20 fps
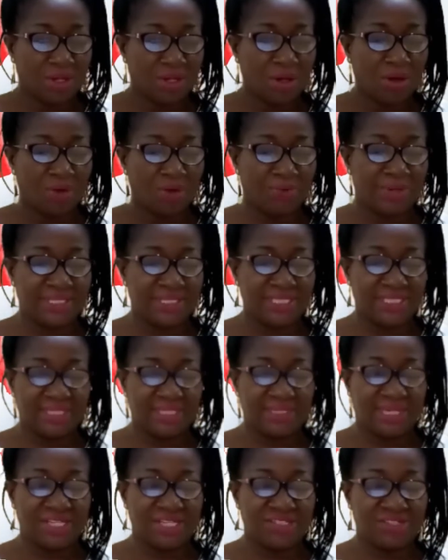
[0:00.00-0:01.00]
Already, the
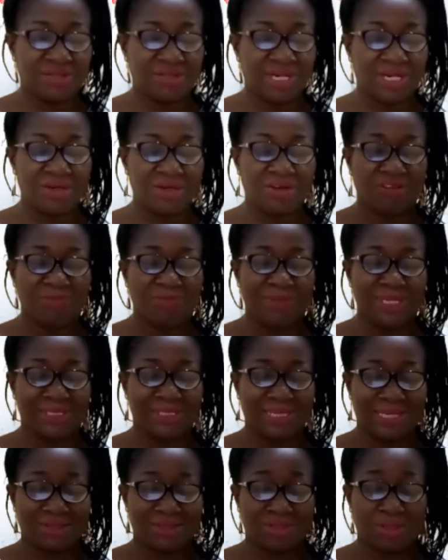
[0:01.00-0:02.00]
Nigerian government
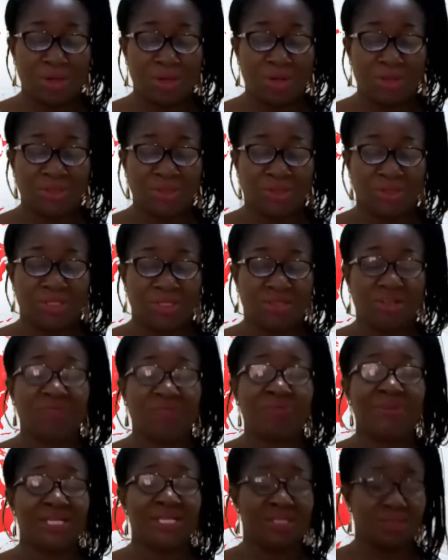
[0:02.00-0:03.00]
has called on the
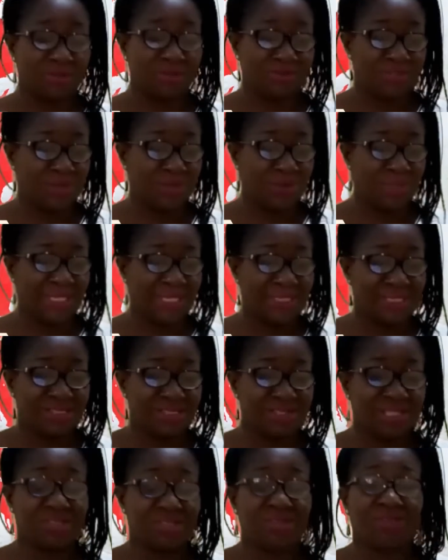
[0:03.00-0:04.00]
government of the United
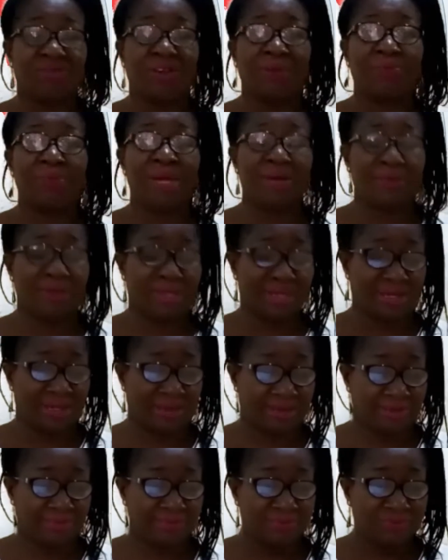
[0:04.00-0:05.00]
States of
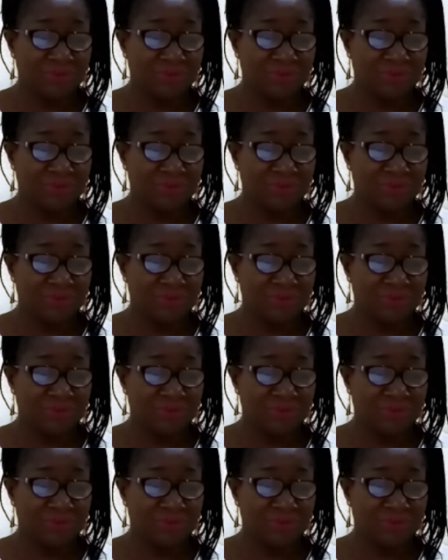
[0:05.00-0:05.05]
America